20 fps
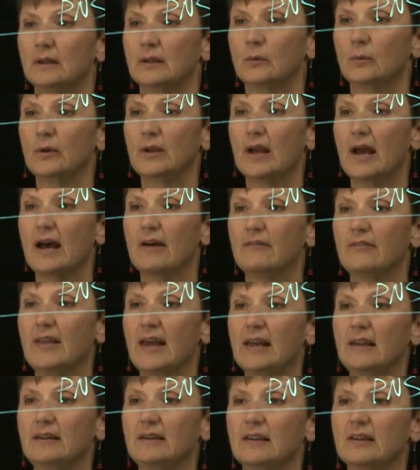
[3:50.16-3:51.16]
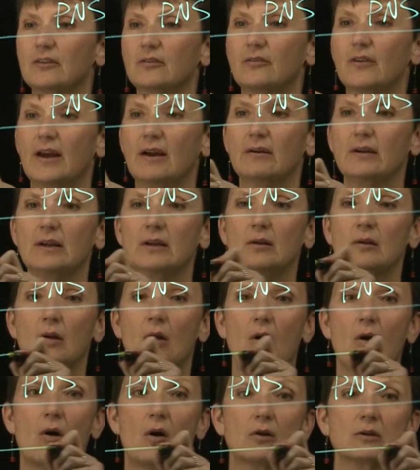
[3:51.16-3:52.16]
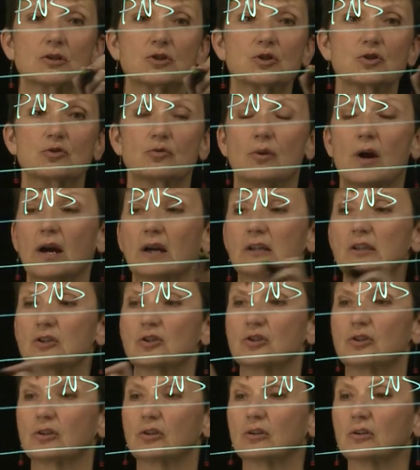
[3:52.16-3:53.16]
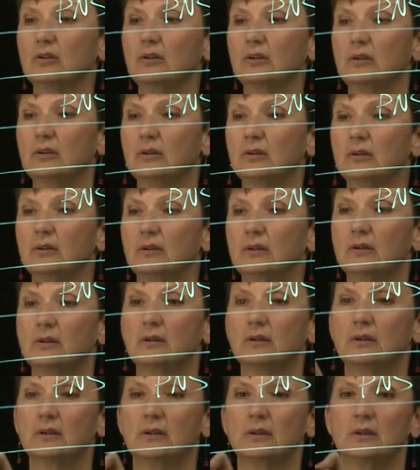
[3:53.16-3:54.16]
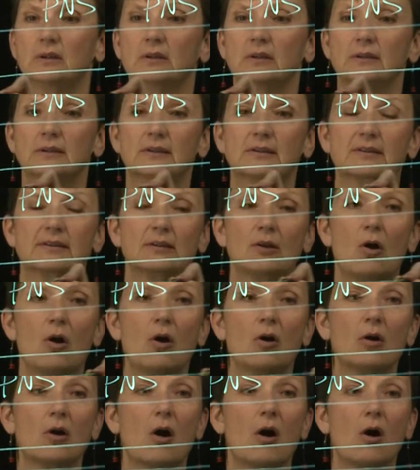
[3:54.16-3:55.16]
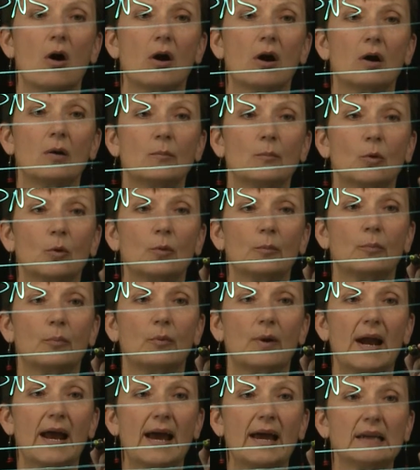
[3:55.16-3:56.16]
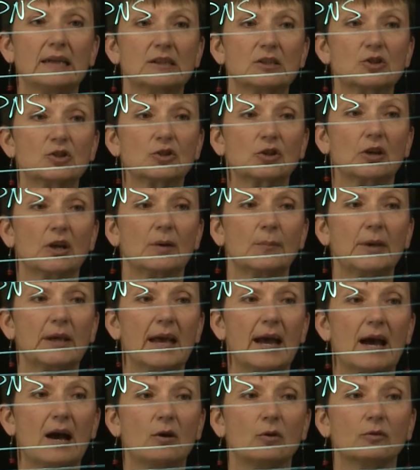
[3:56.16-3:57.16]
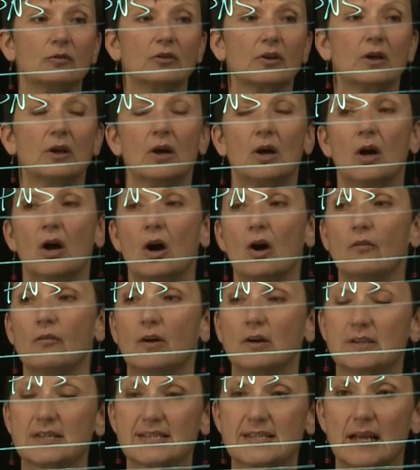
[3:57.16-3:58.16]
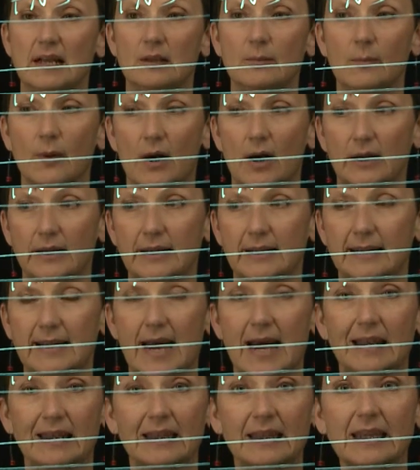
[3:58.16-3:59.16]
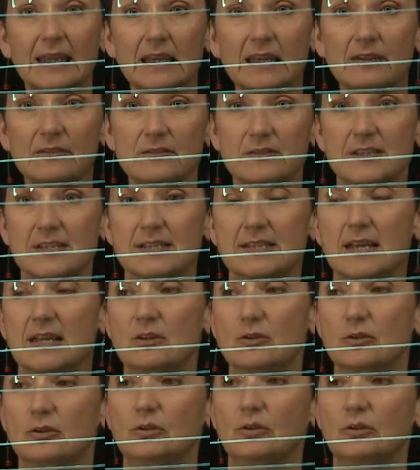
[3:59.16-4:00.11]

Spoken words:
We have then this very long structure, this long arm or branch coming out of our cell body that leaves the central